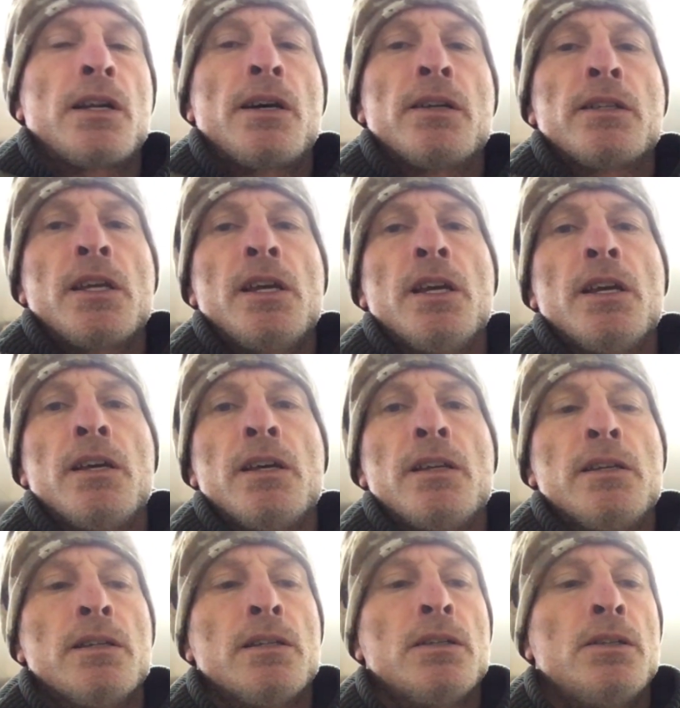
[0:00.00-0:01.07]
out to Ed,
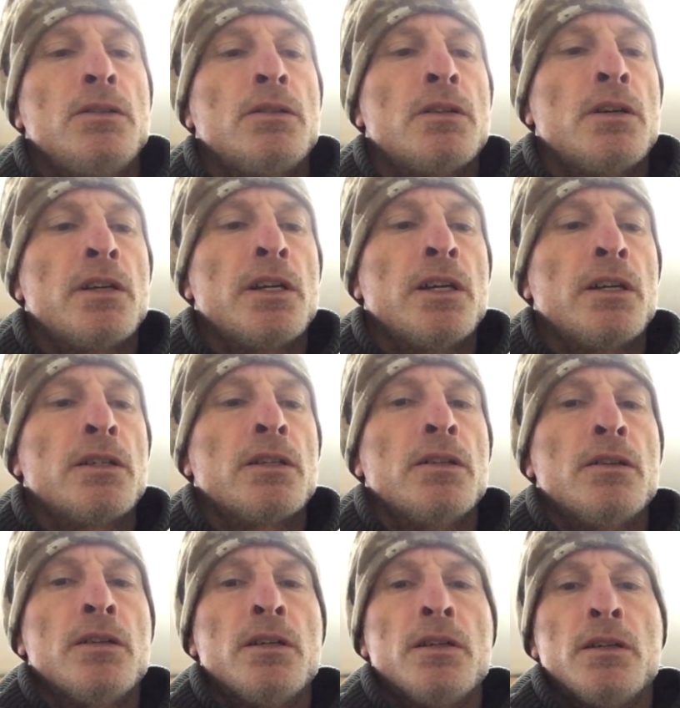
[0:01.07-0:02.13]
Tucson,
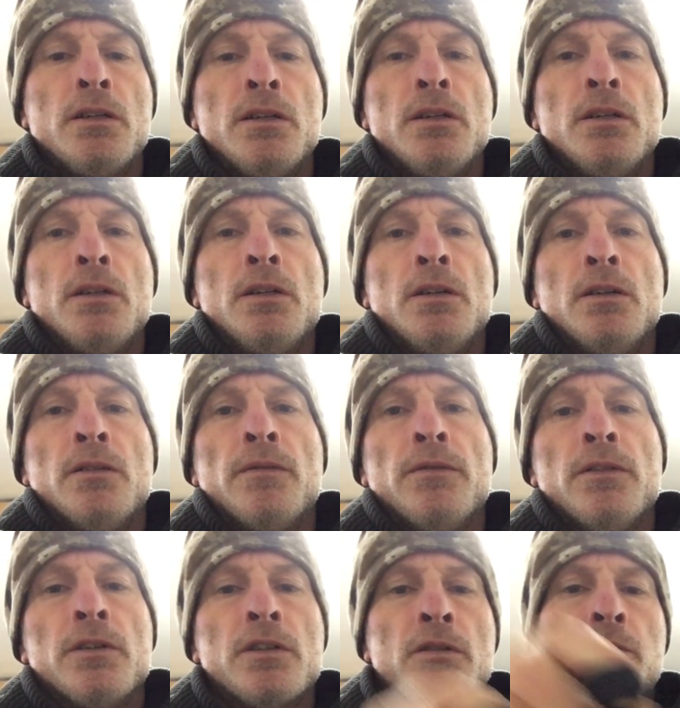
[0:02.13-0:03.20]
Arizona,
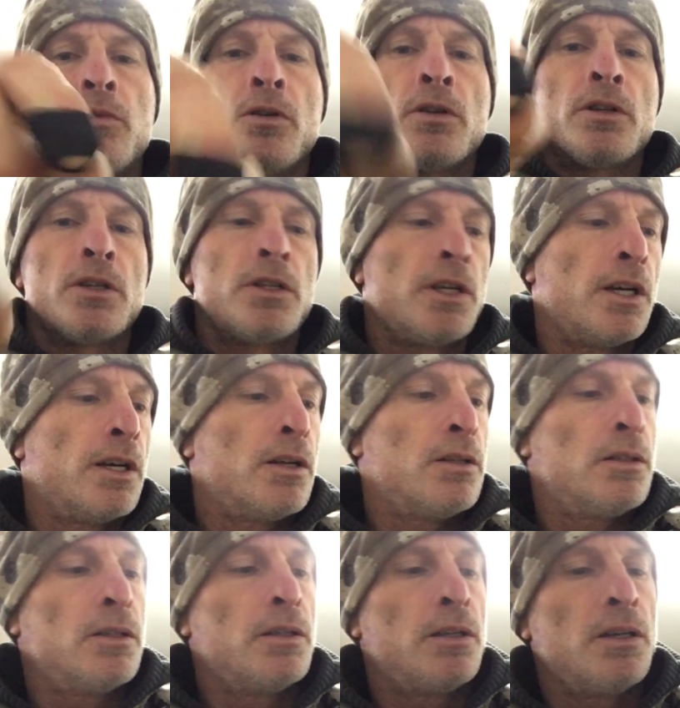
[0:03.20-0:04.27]
for supporting the
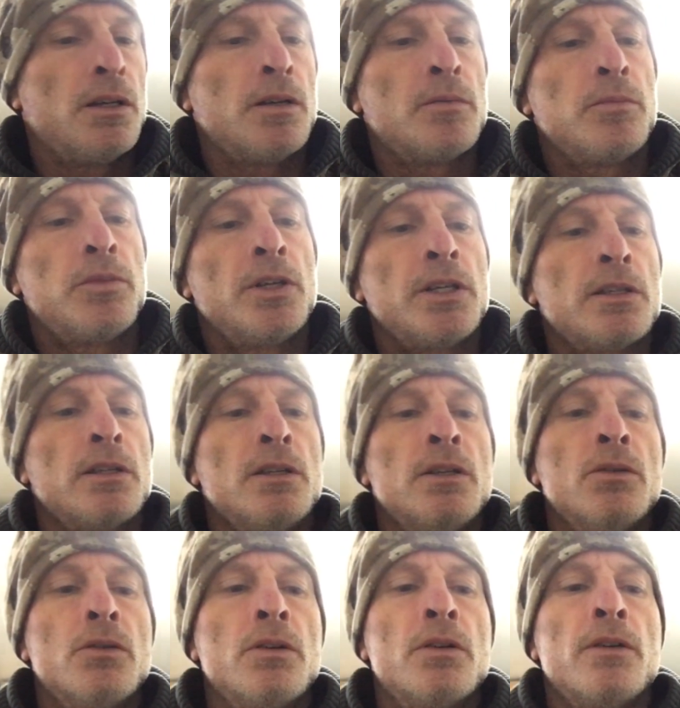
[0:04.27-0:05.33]
channel and placing an
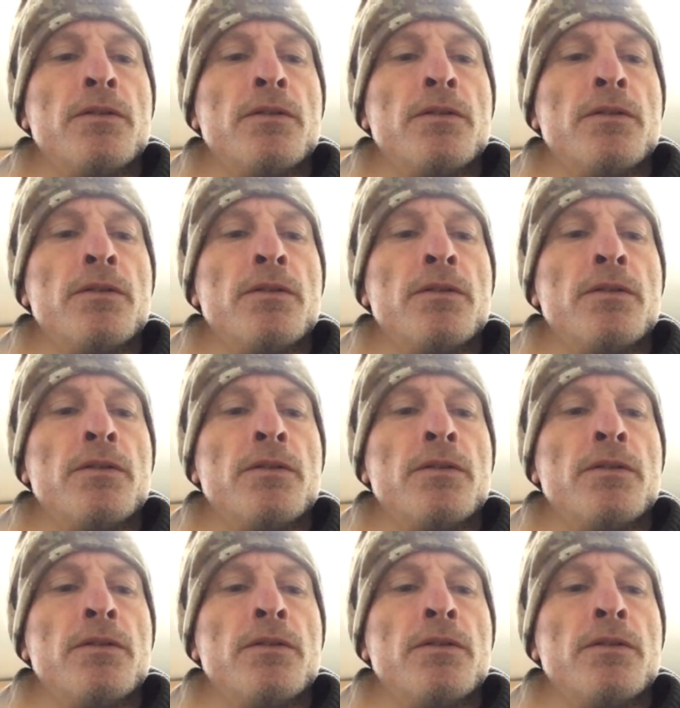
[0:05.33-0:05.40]
order